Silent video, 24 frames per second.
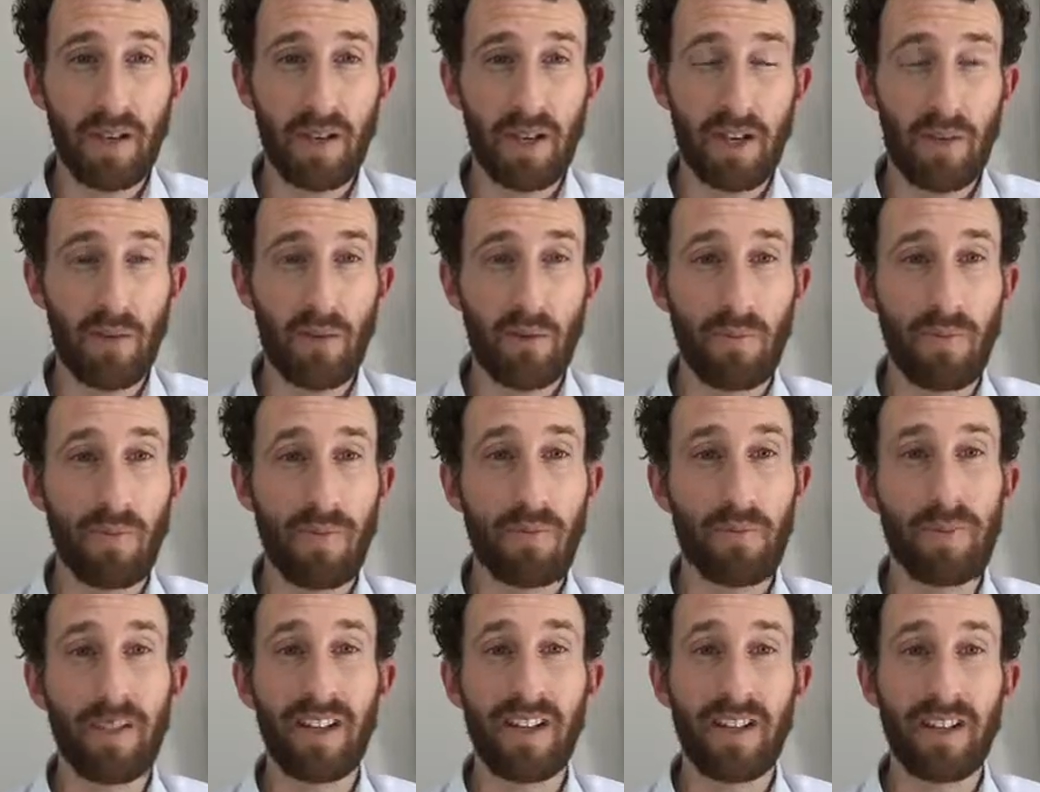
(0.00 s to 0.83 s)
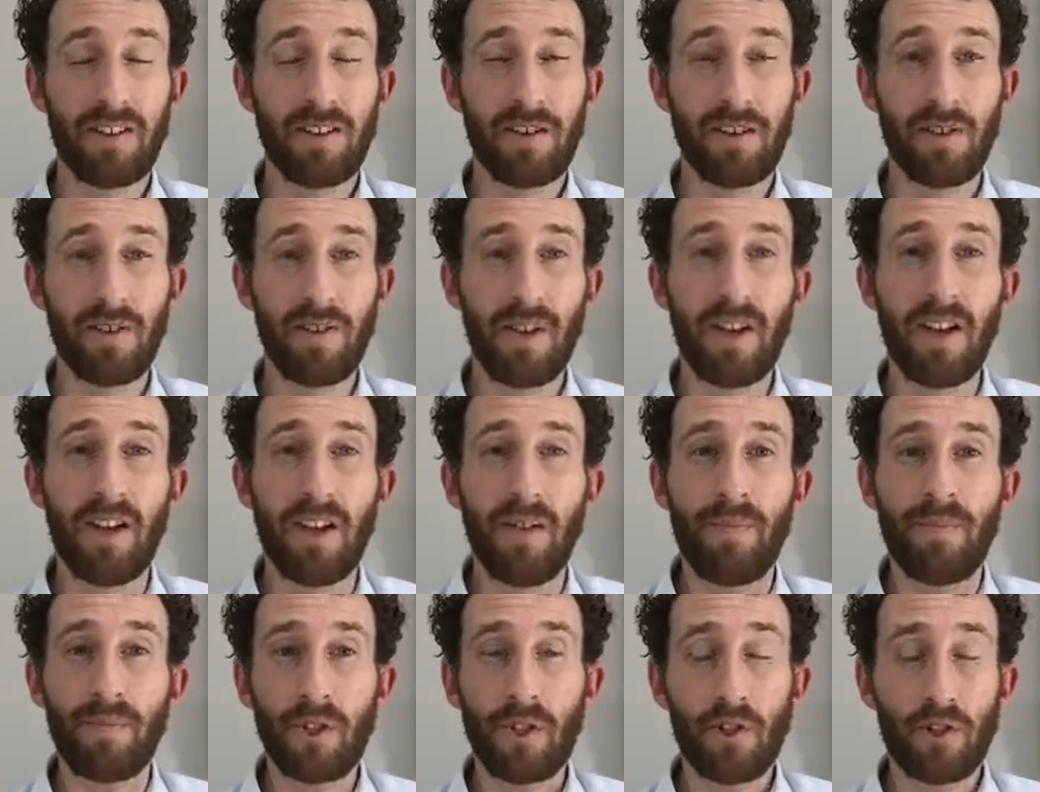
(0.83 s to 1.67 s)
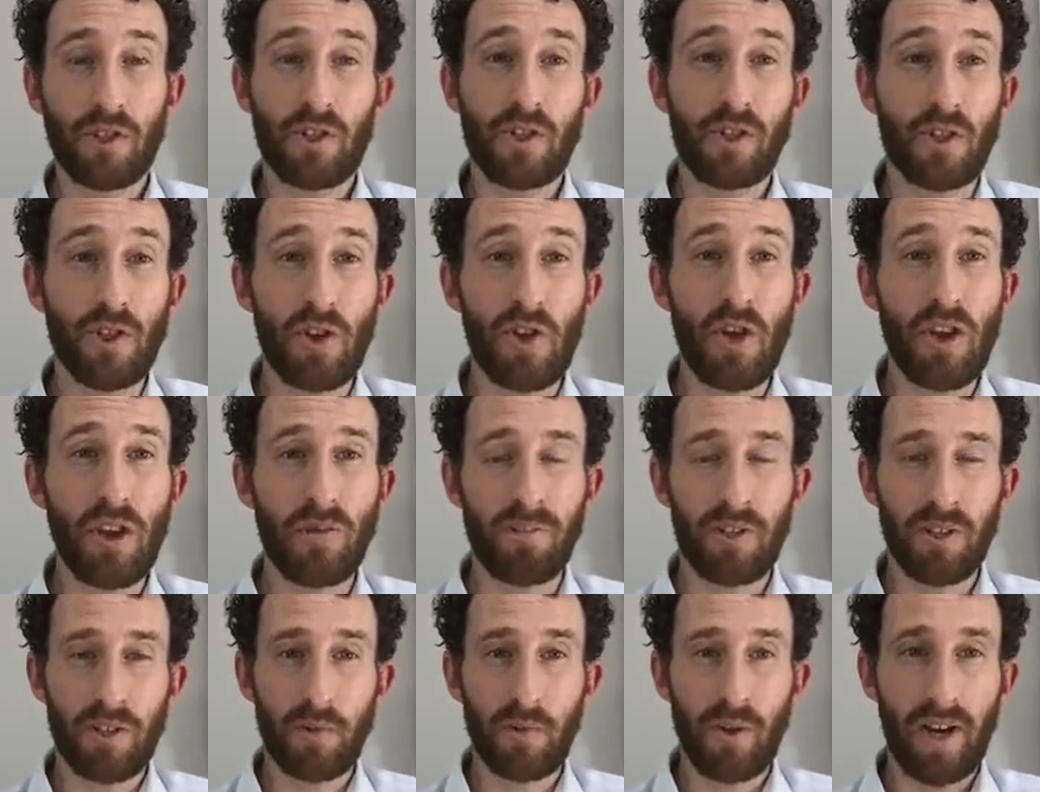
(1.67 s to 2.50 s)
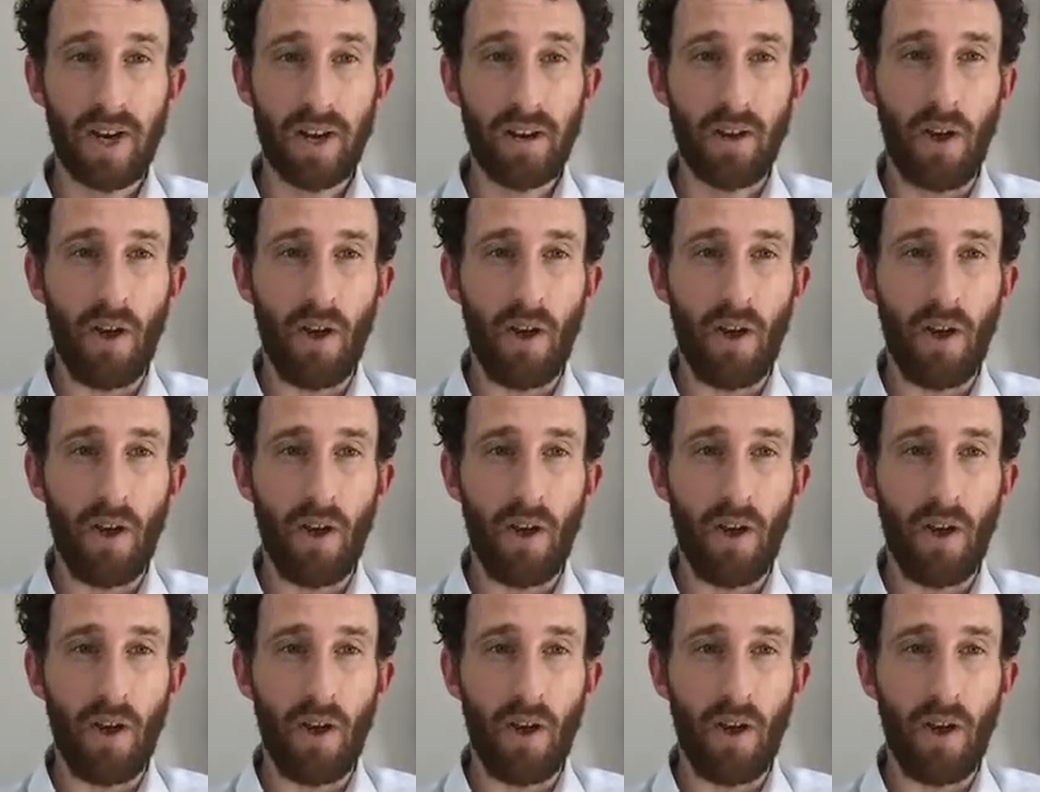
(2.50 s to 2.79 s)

and your ability to discern between